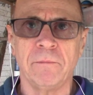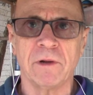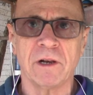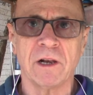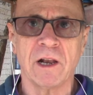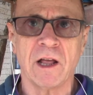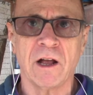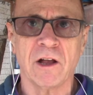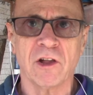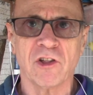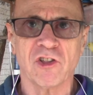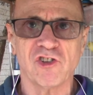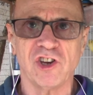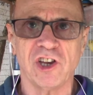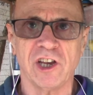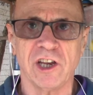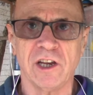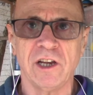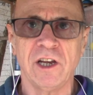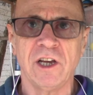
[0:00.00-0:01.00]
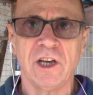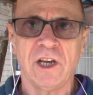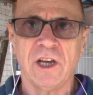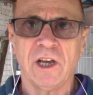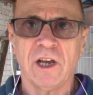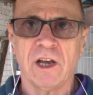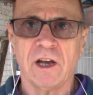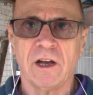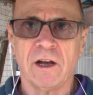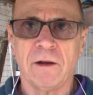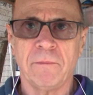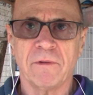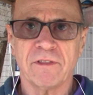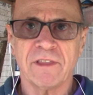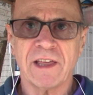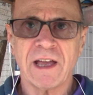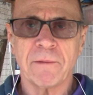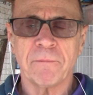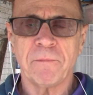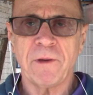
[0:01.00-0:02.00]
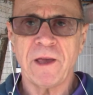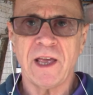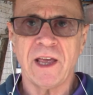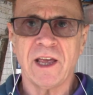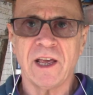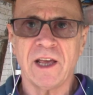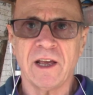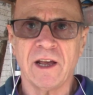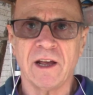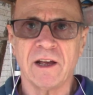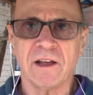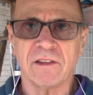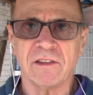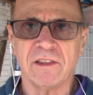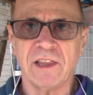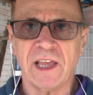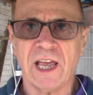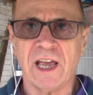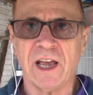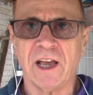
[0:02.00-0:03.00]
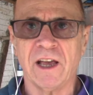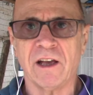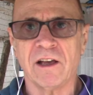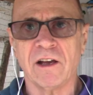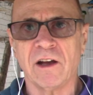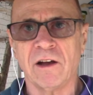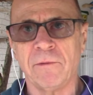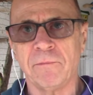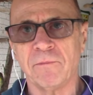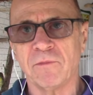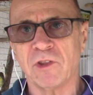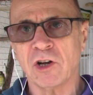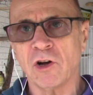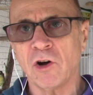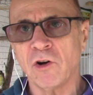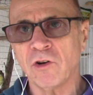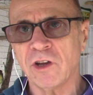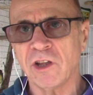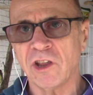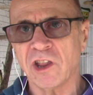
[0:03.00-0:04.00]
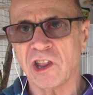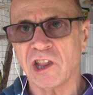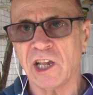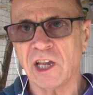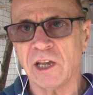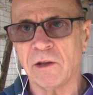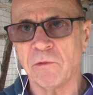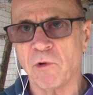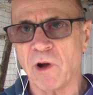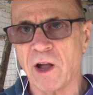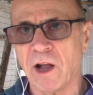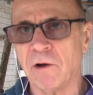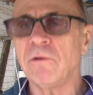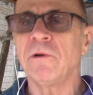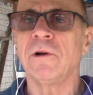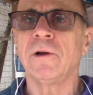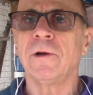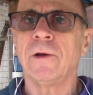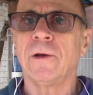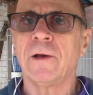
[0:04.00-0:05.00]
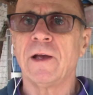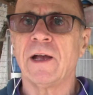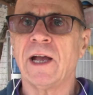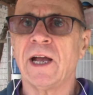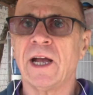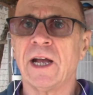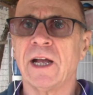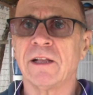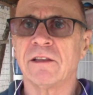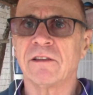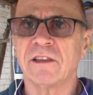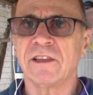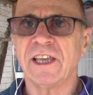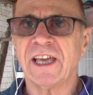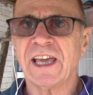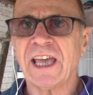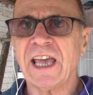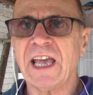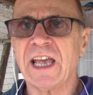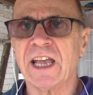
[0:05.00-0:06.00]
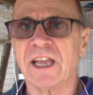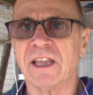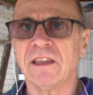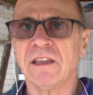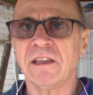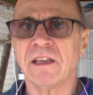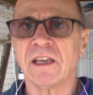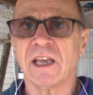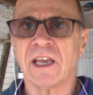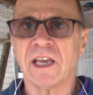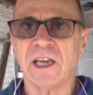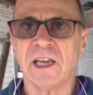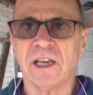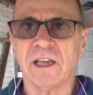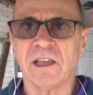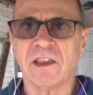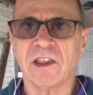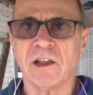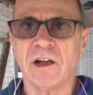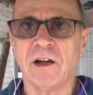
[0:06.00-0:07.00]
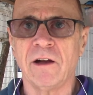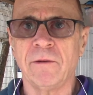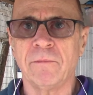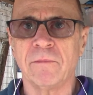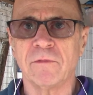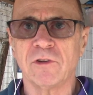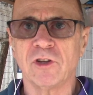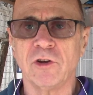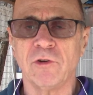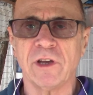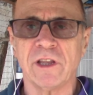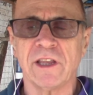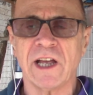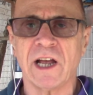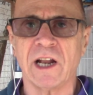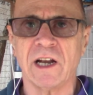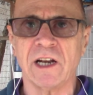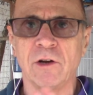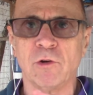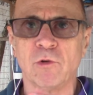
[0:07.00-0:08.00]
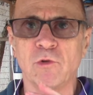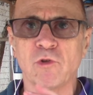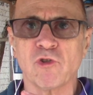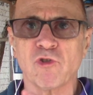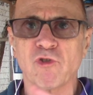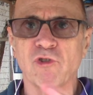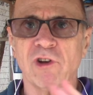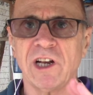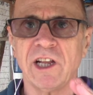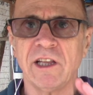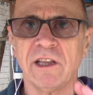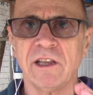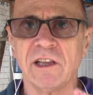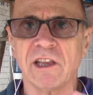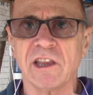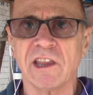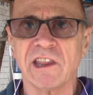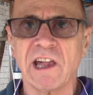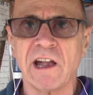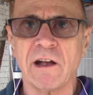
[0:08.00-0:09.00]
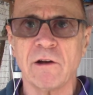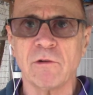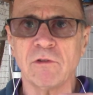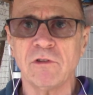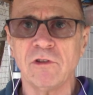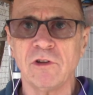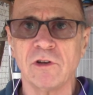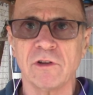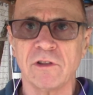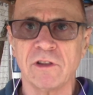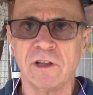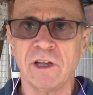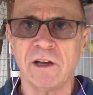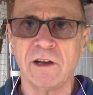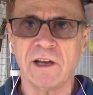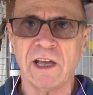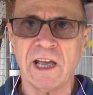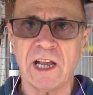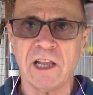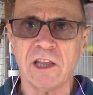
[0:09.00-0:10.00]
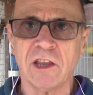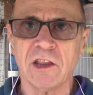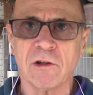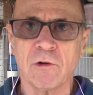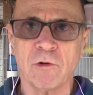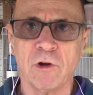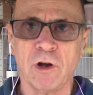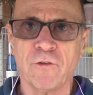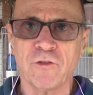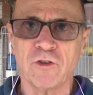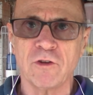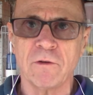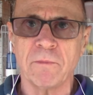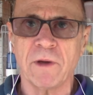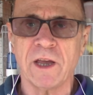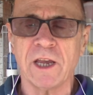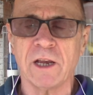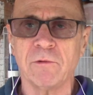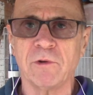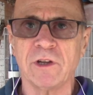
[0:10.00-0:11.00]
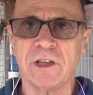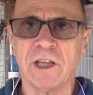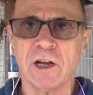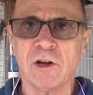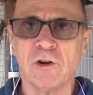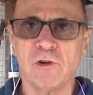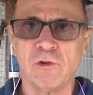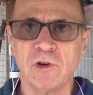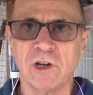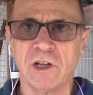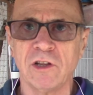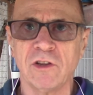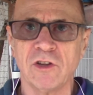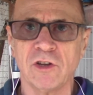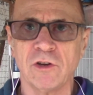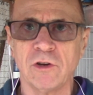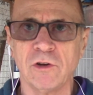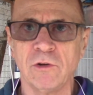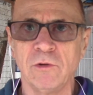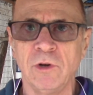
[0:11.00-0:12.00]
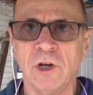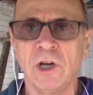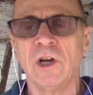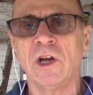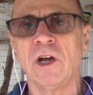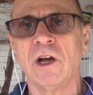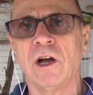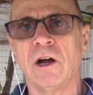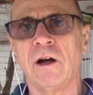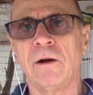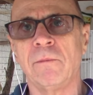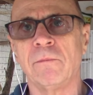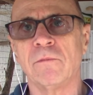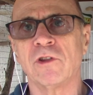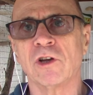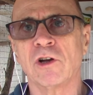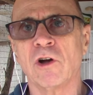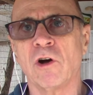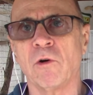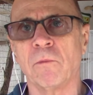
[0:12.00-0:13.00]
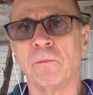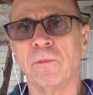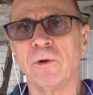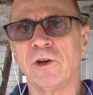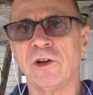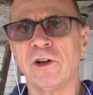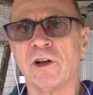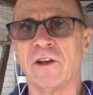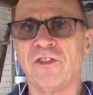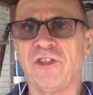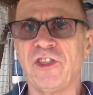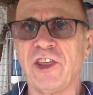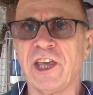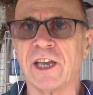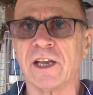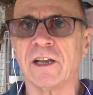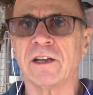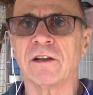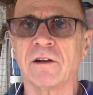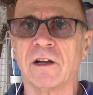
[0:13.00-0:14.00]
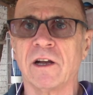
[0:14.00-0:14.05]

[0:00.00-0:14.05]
last year. That pair there, the cock is singing well, and the hen is doing that little trilling sound that the hens quite often make when they're calling to the cockbird. I think